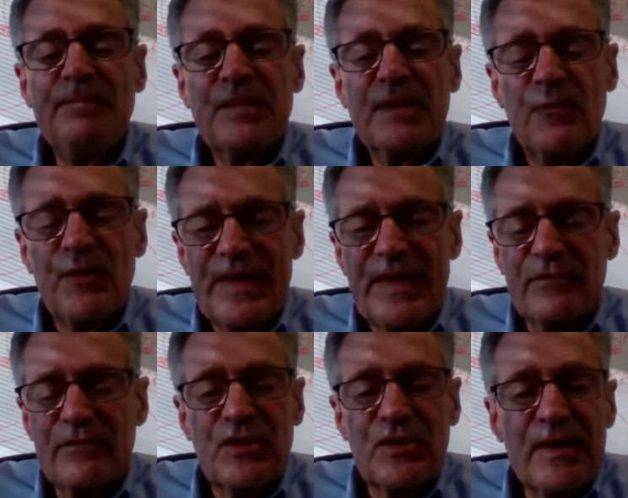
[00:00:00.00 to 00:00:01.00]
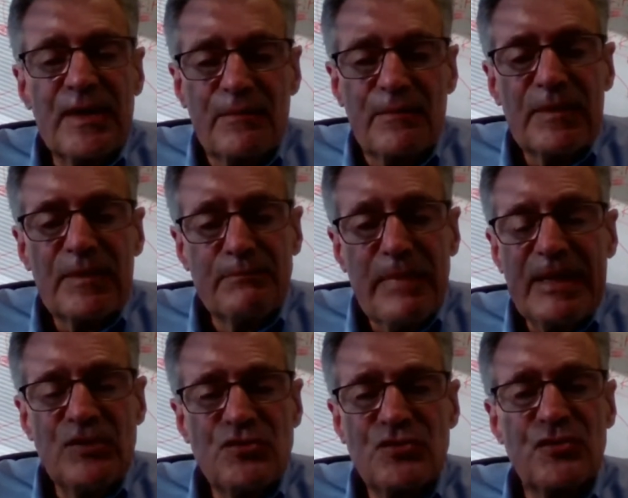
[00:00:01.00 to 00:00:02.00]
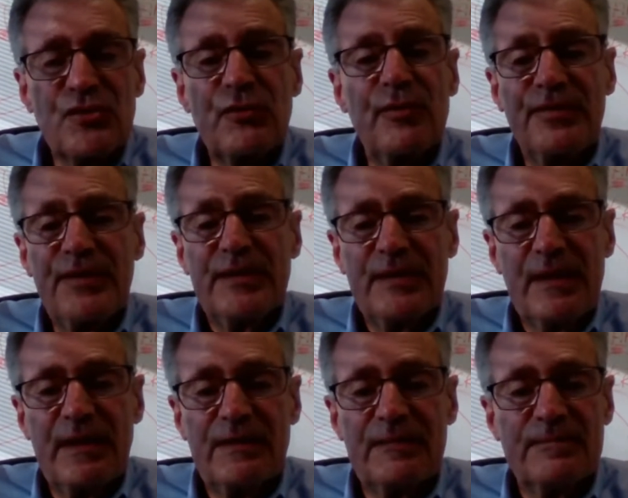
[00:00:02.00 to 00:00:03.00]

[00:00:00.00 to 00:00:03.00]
without them making sure you're authenticated.